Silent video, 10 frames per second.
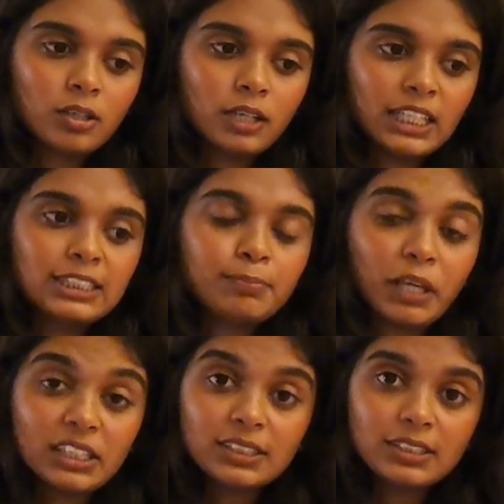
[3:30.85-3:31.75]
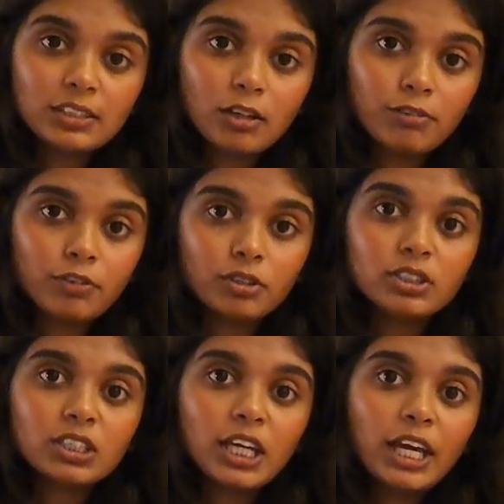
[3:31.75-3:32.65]
express, of
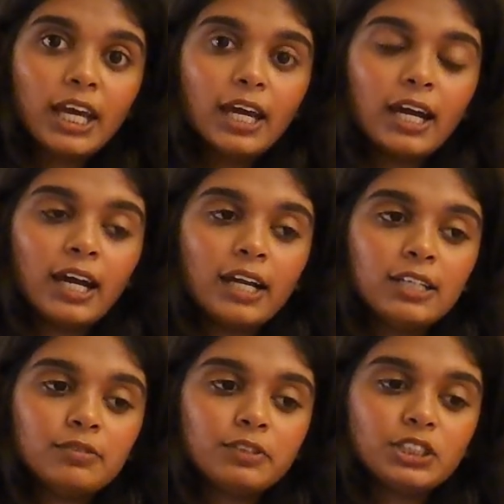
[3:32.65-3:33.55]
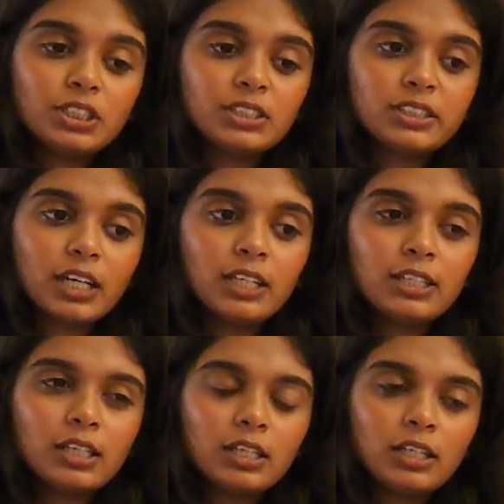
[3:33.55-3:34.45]
course, and which is a
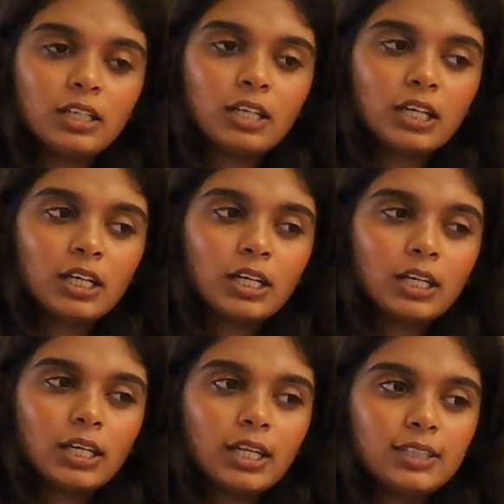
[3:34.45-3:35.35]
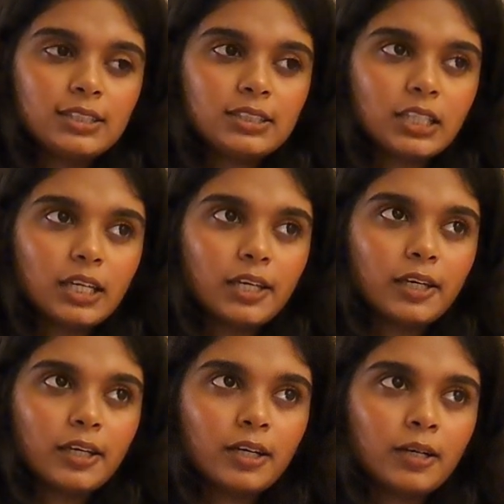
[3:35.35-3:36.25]
little, let's say,